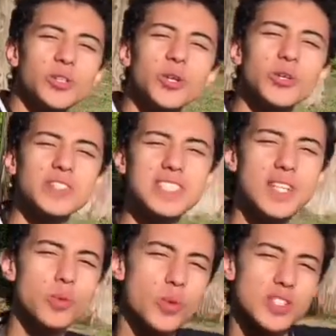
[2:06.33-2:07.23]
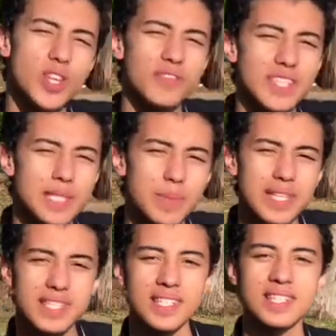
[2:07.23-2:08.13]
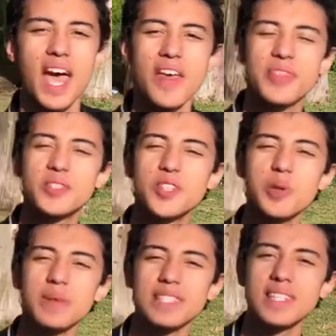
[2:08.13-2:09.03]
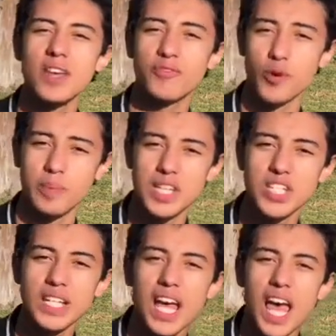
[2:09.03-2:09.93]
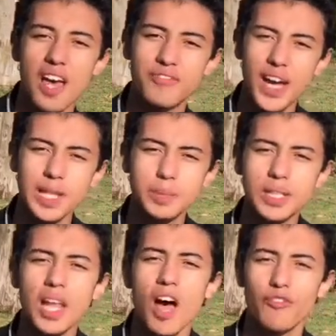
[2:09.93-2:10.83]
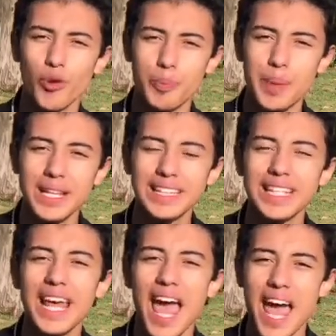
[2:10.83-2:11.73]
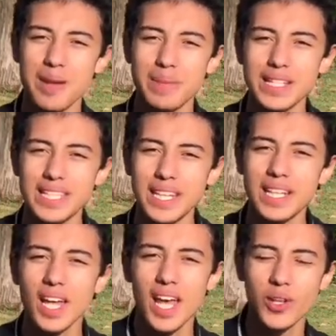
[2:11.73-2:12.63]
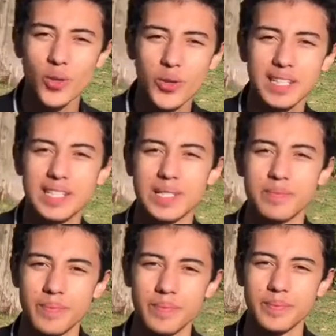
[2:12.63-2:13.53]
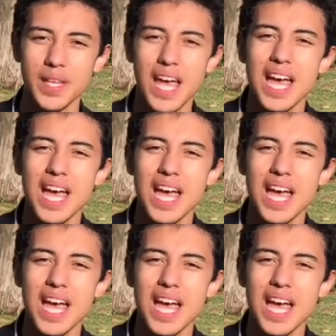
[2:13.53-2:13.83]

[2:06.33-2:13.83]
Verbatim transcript: The order or the sequence of these bases determines the information available for building and maintaining an organism.